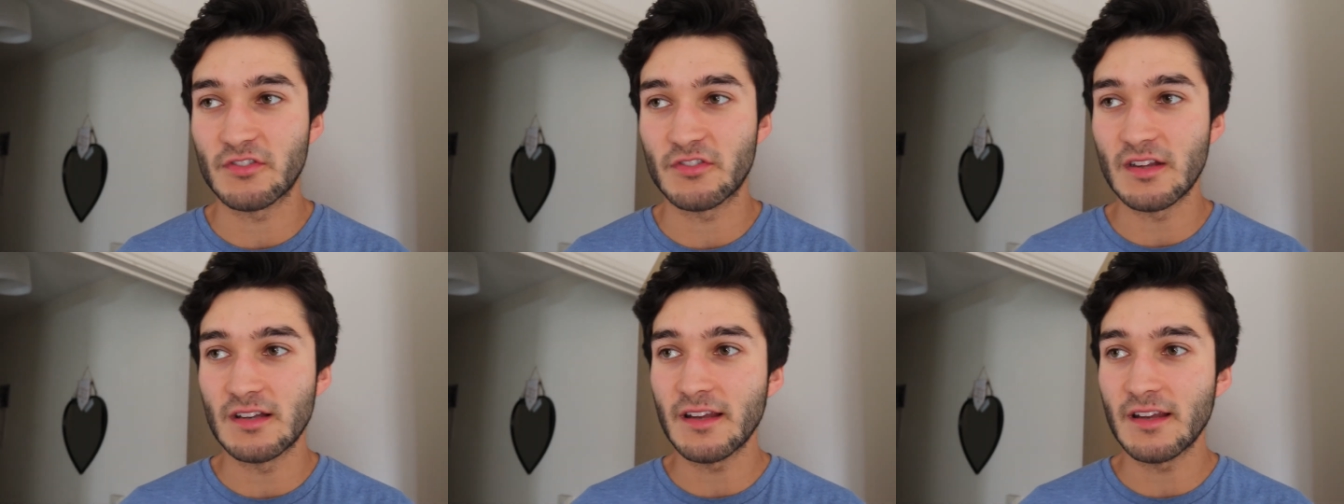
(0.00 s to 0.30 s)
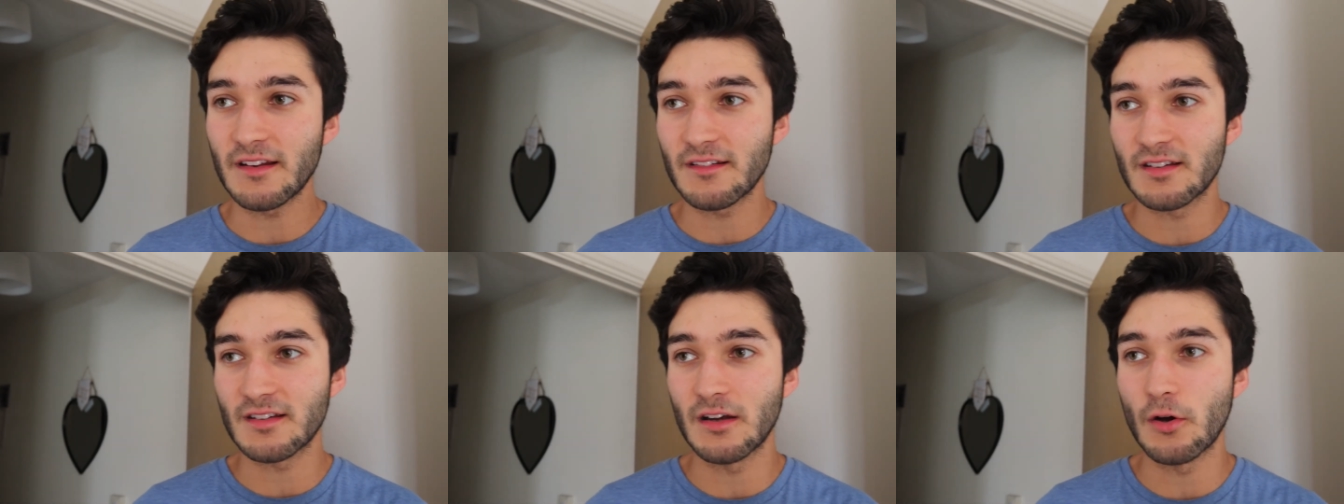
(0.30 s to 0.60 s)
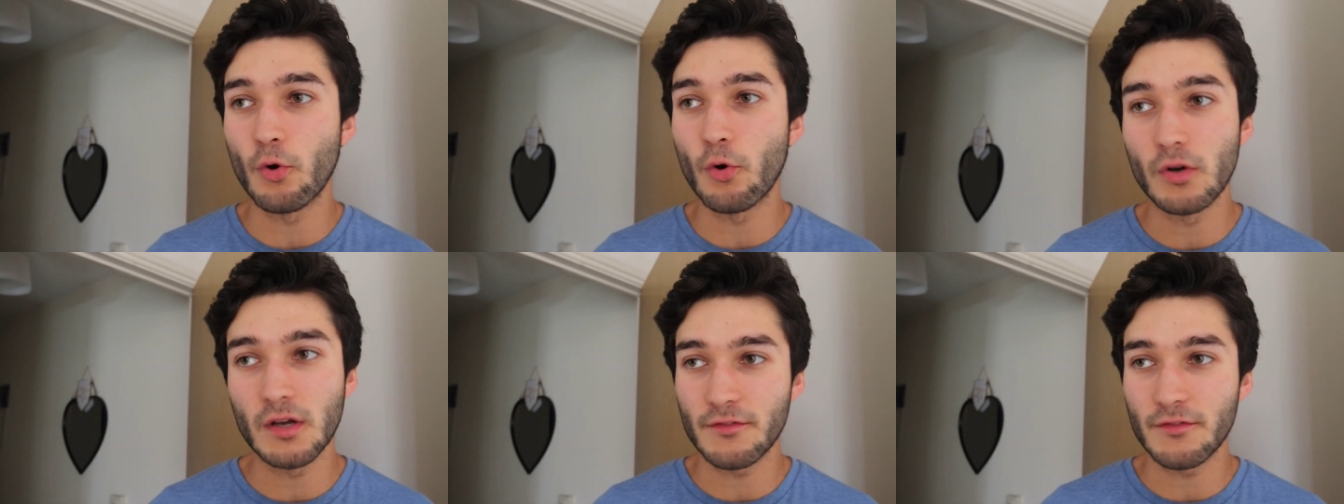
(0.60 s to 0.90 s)
so their link to that
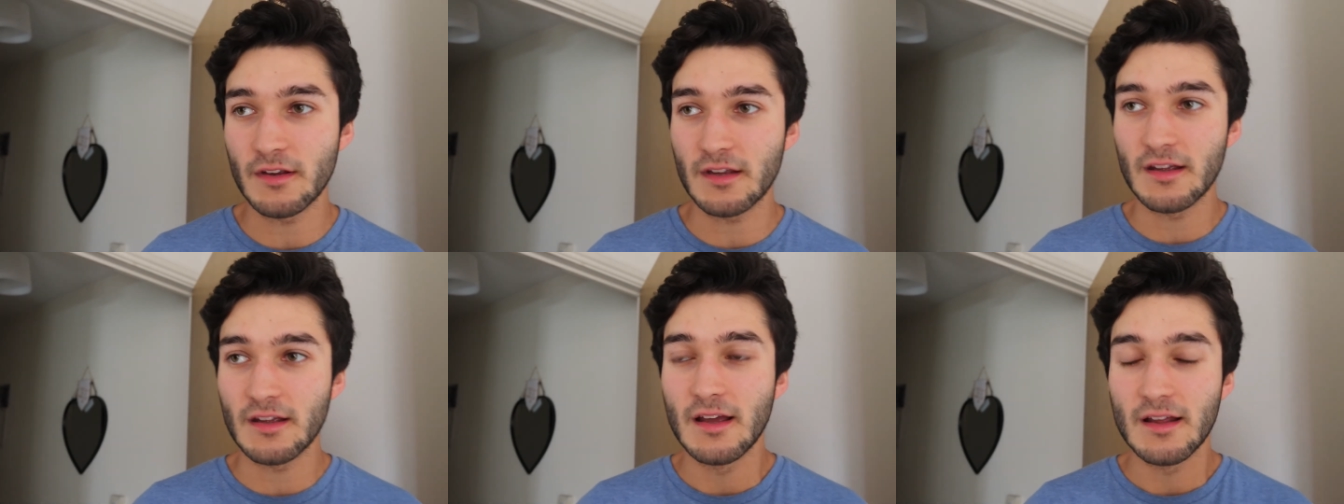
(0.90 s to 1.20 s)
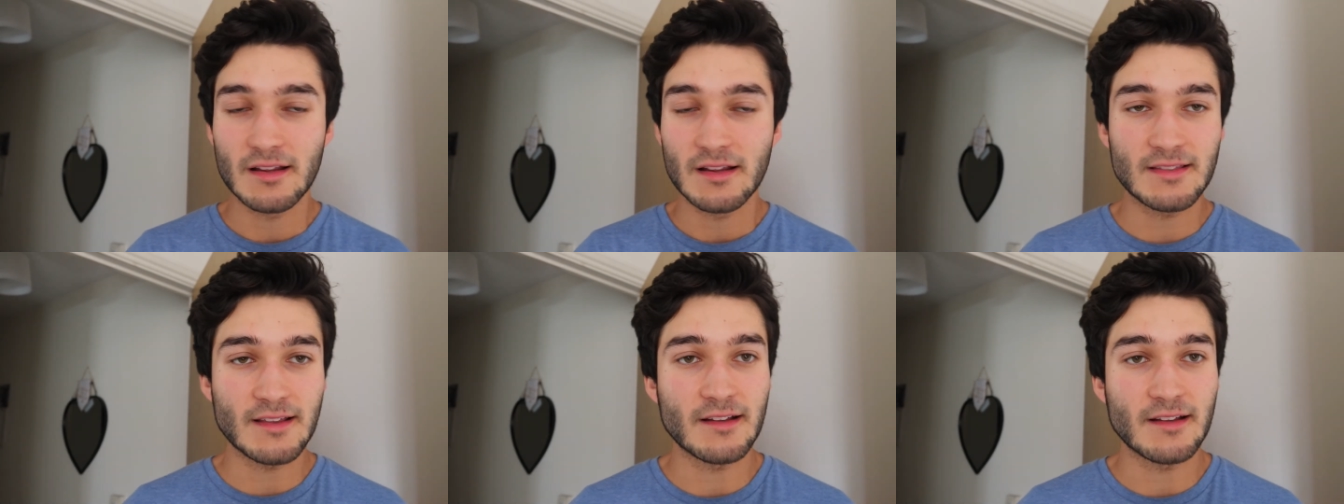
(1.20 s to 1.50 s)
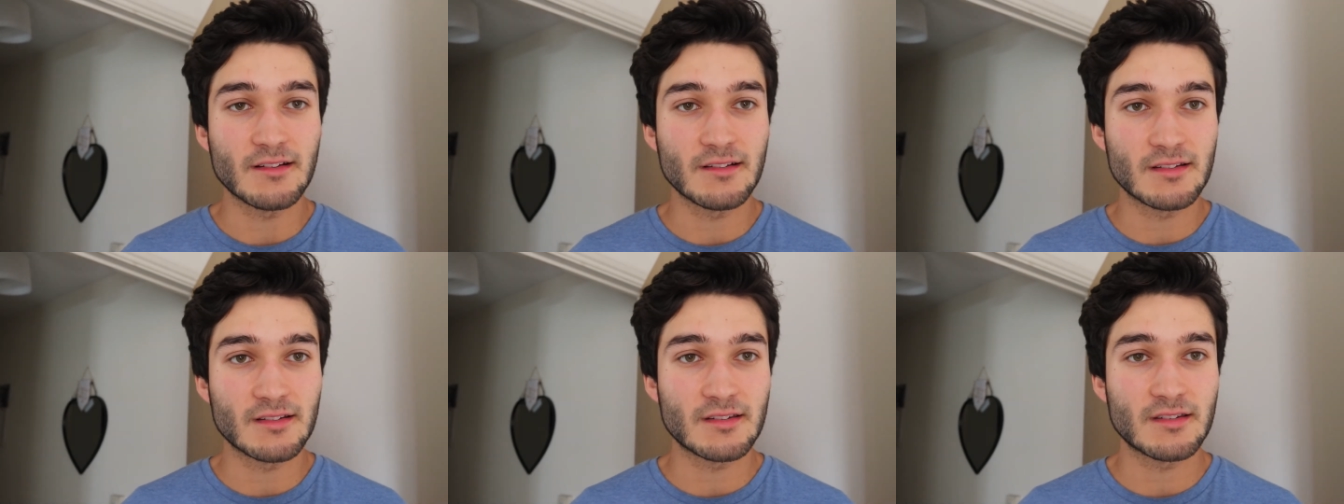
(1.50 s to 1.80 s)
all living
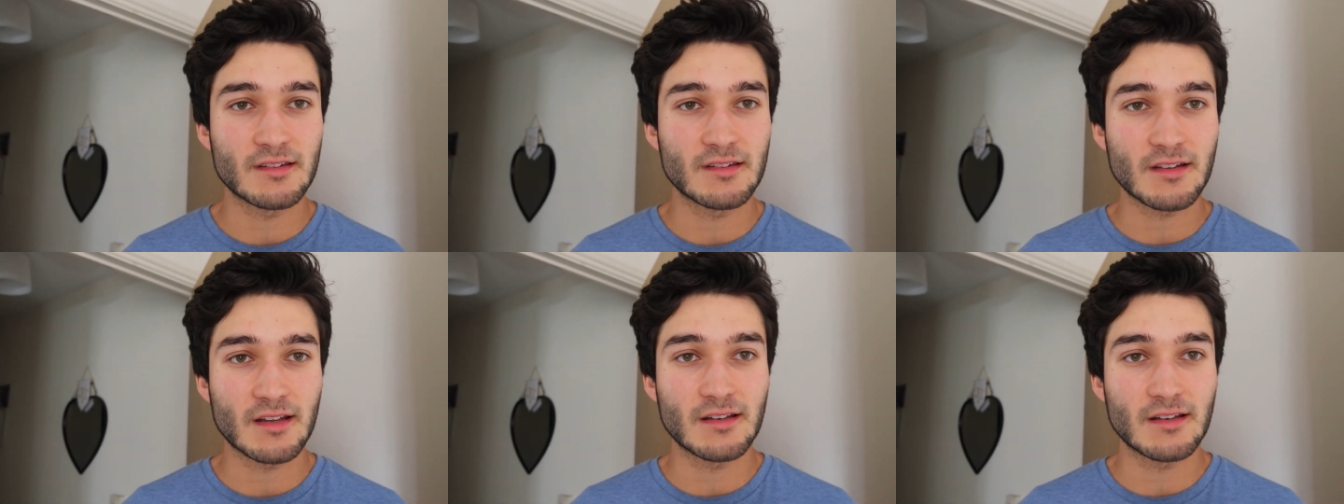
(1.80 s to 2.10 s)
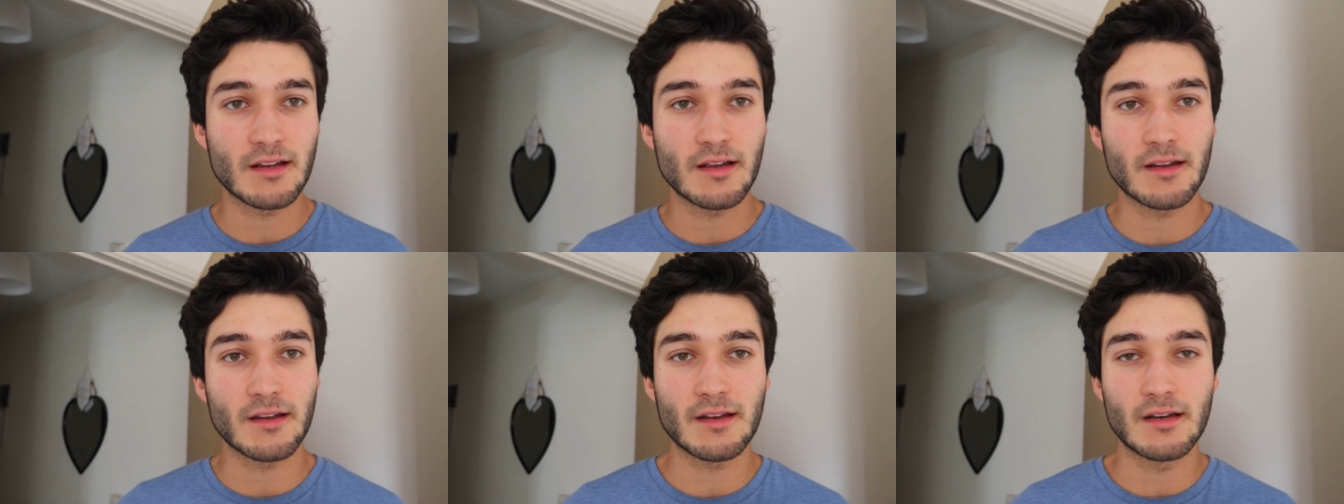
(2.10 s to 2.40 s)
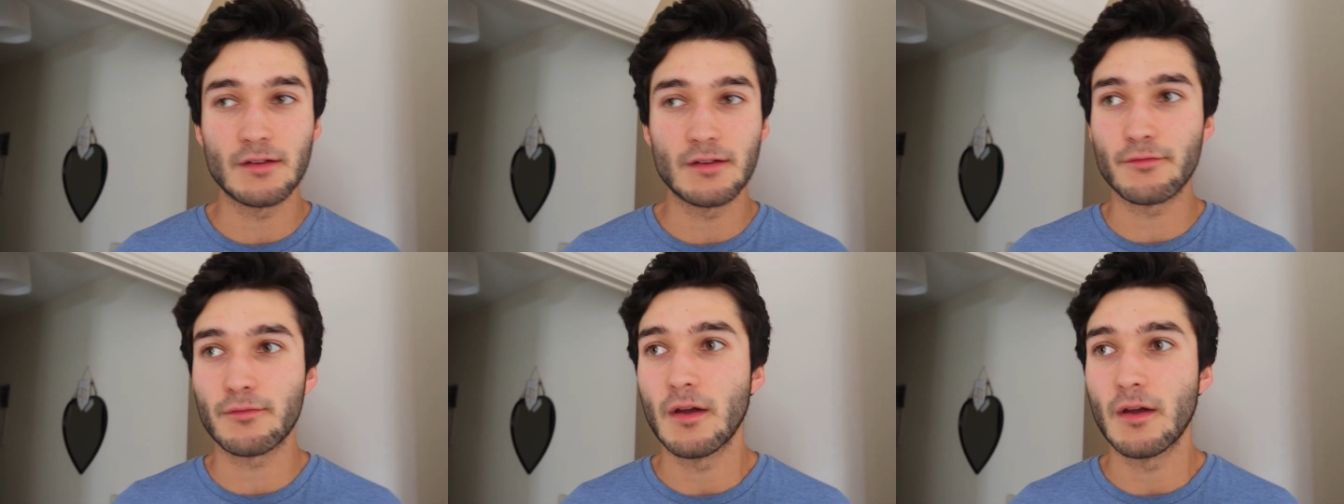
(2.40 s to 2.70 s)
things can like
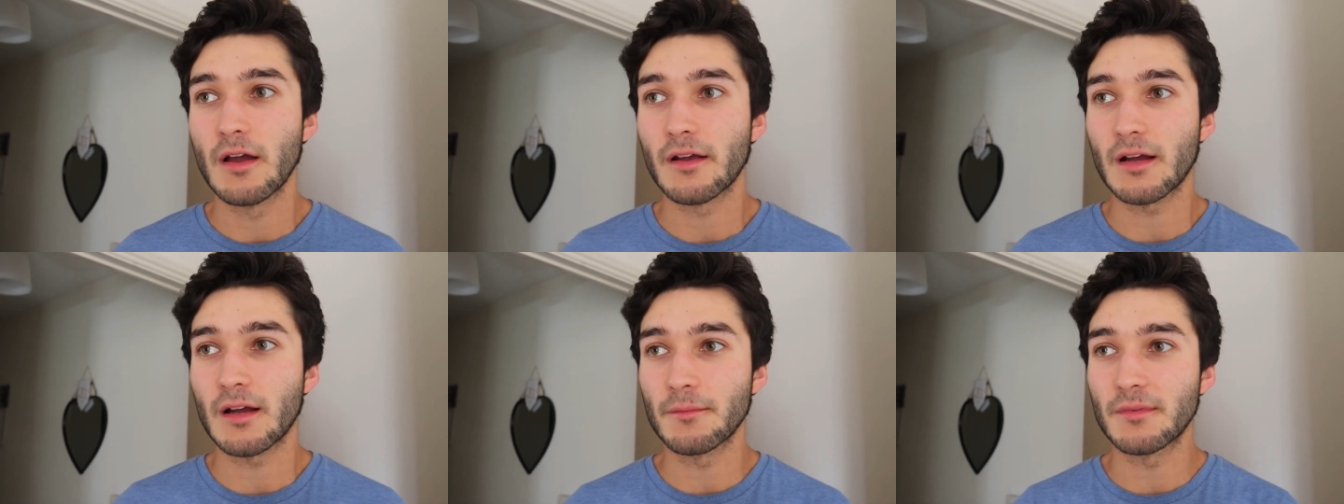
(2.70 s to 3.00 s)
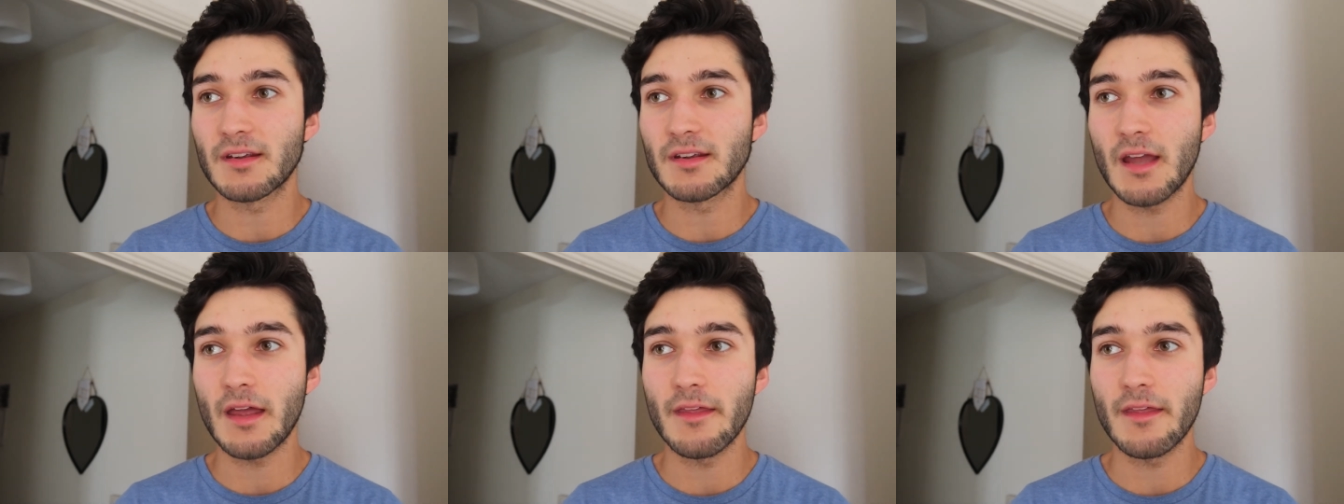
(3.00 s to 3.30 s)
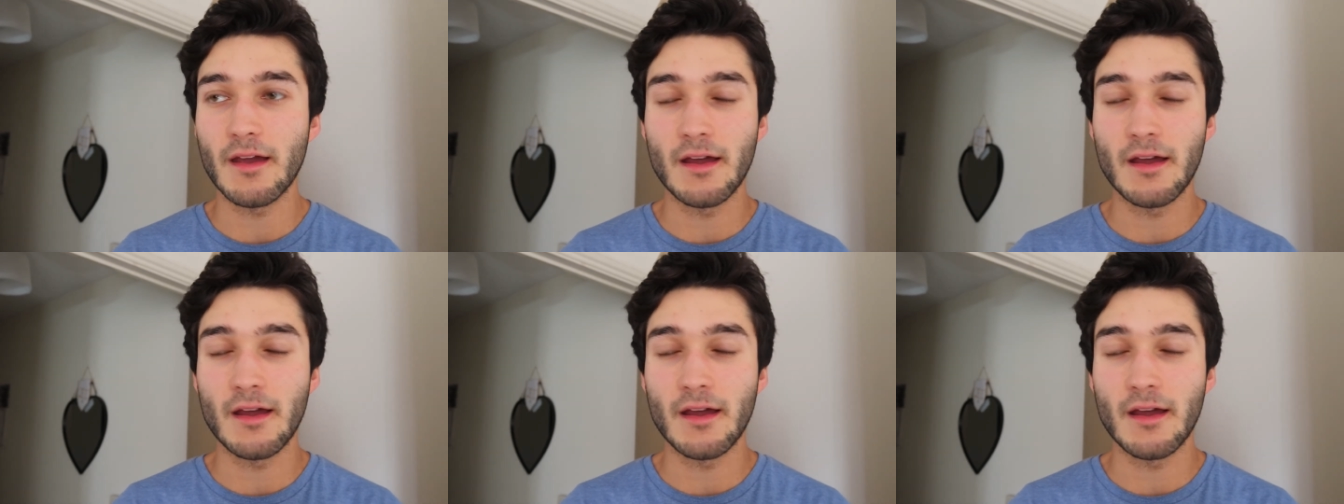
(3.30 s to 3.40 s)
kind of come together.